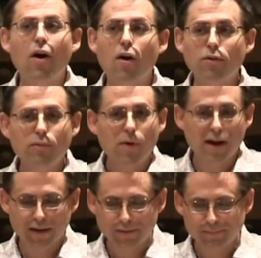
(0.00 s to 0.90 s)
All the
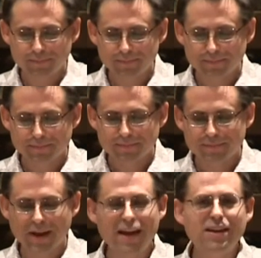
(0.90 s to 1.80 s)
while,
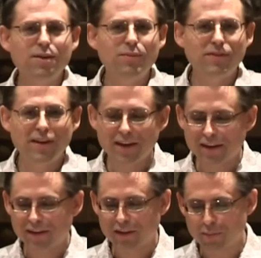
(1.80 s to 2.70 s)
I keep
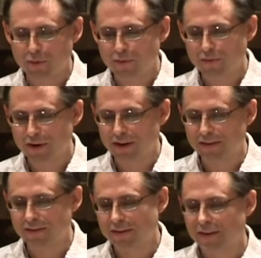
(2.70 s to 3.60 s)
seeing liberal
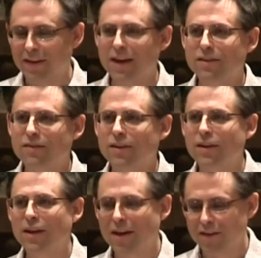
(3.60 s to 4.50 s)
friends
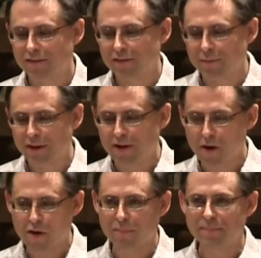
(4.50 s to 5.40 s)
counseling us to be
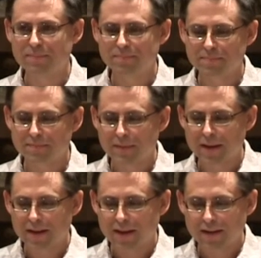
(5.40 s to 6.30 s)
calm
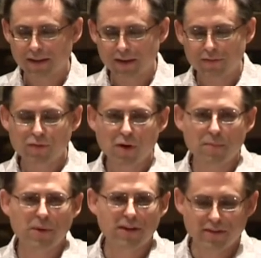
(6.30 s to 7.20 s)
to give
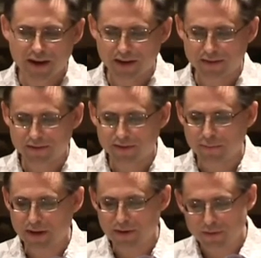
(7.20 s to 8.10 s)
Trump a chance to
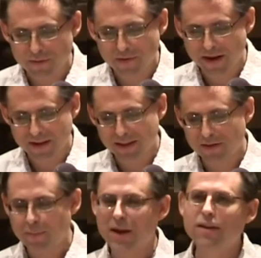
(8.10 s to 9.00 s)
be unified.
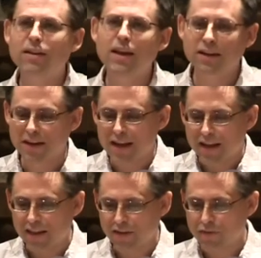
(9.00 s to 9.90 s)
They speculate
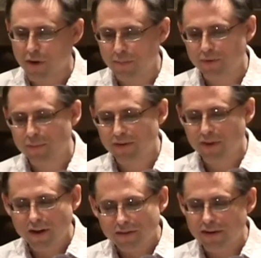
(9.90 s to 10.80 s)
that Trump's
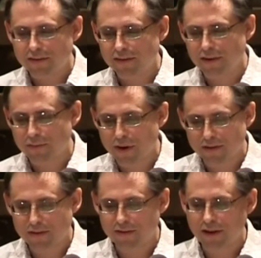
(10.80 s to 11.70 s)
misogynistic,
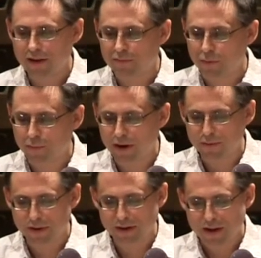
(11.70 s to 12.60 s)
racist, hateful
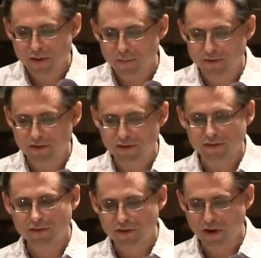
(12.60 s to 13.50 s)
rhetoric was
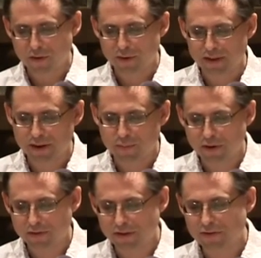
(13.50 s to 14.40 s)
just a show and that
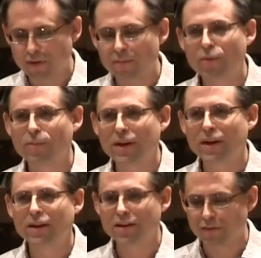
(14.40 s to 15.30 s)
President Trump will
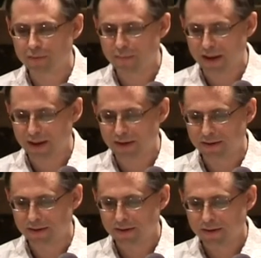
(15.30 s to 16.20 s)
be a different
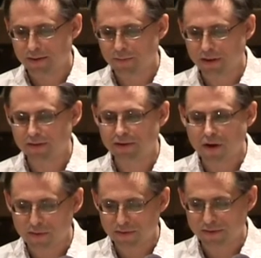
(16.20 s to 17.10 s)
man when he's in
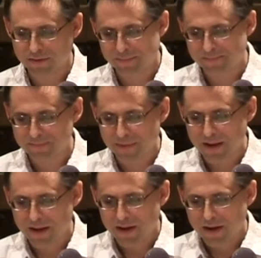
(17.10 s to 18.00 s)
office.
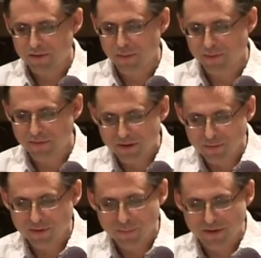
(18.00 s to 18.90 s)
Trump's
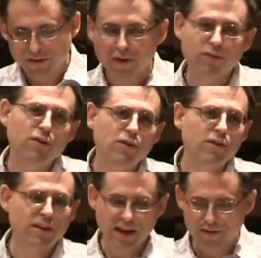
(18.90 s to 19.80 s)
victory speech called for
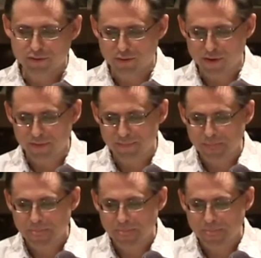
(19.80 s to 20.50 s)
unity, after all.